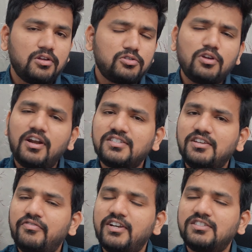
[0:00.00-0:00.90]
So let's
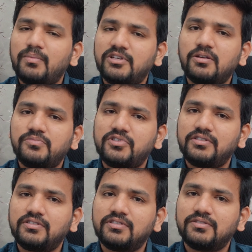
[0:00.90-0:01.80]
define some
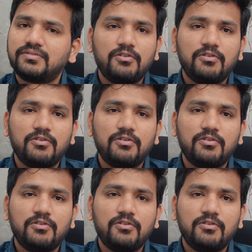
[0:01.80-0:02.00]
assumptions.